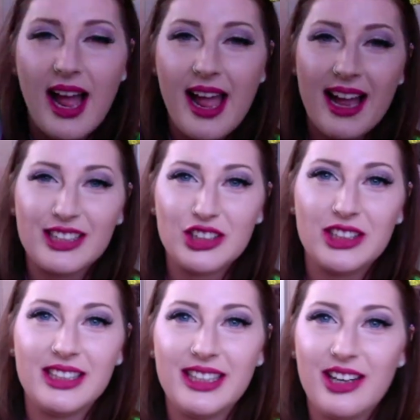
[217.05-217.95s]
I
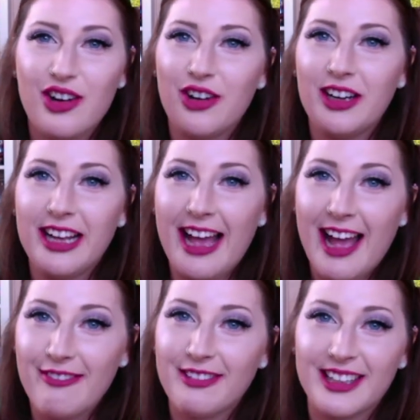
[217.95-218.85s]
actually already
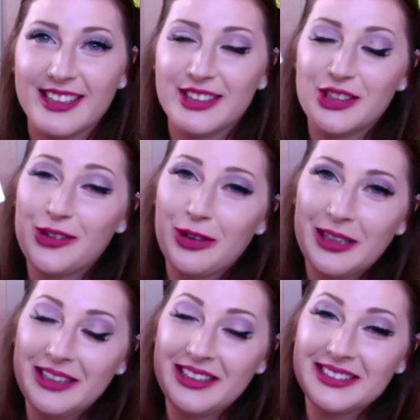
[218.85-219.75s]
have these. You
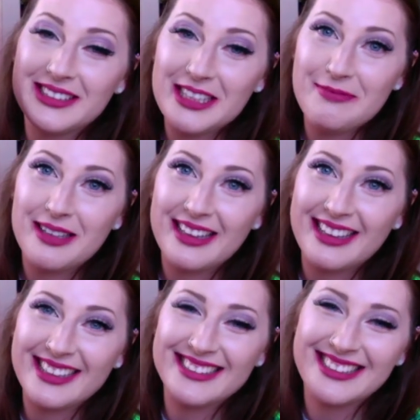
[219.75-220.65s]
already done sent me
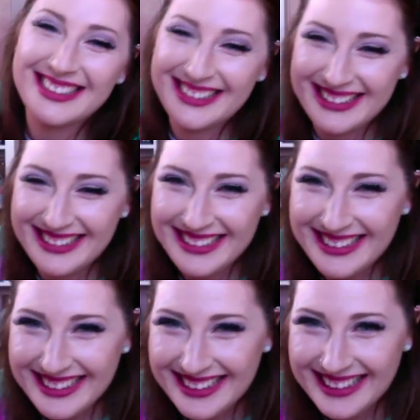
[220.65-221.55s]
these.
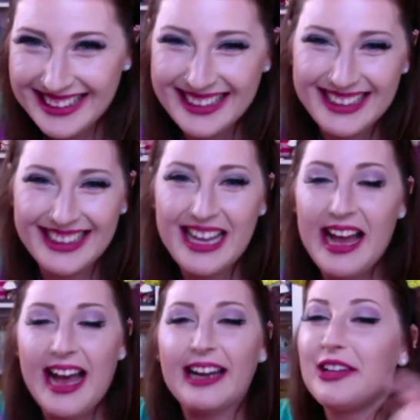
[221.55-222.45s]

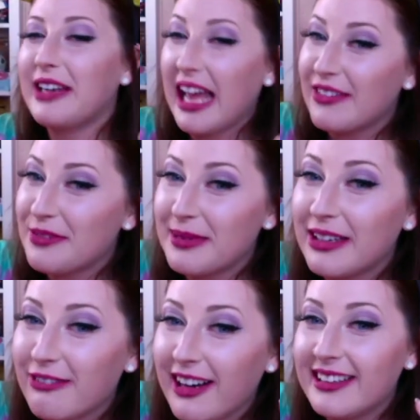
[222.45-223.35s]
I don't have them
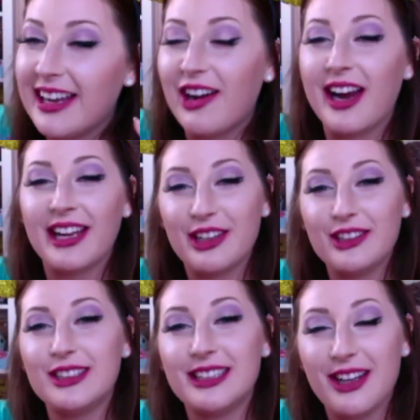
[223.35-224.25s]
in right now. I
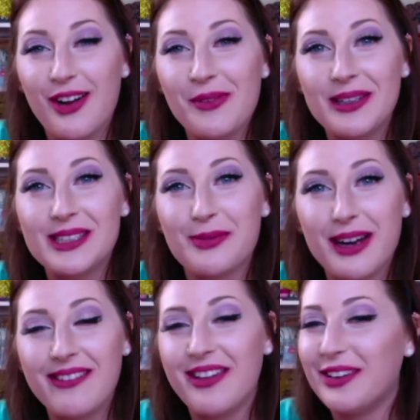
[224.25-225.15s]
usually always
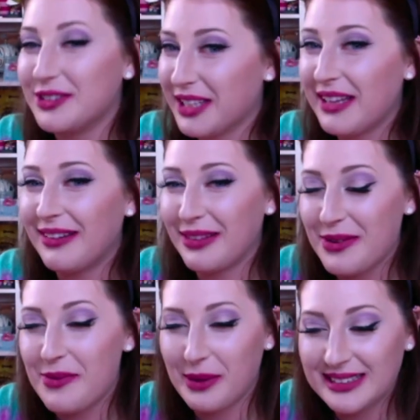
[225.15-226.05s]
wear those, and then
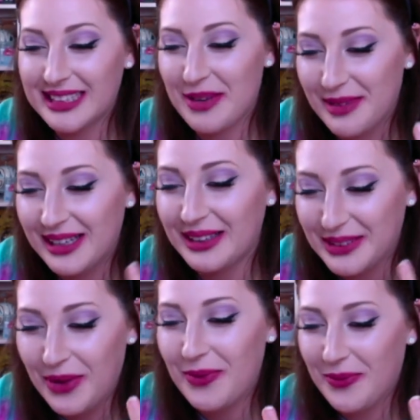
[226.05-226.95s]
the one time that I
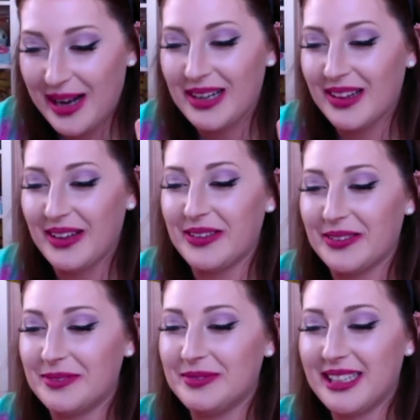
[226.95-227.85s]
don't wear
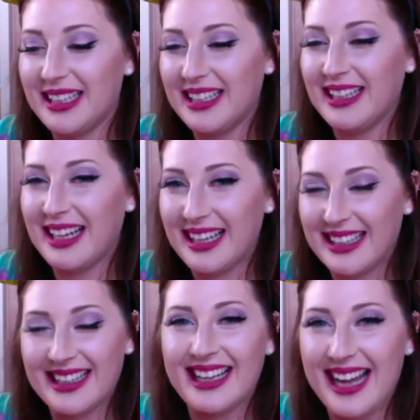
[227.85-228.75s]
them,
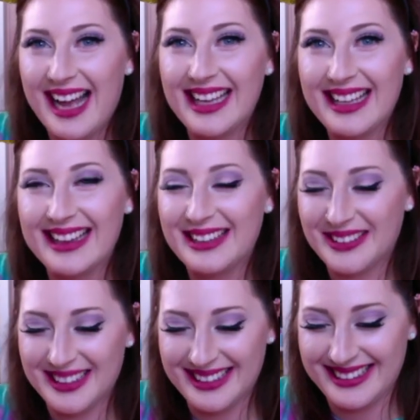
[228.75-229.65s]
I get them.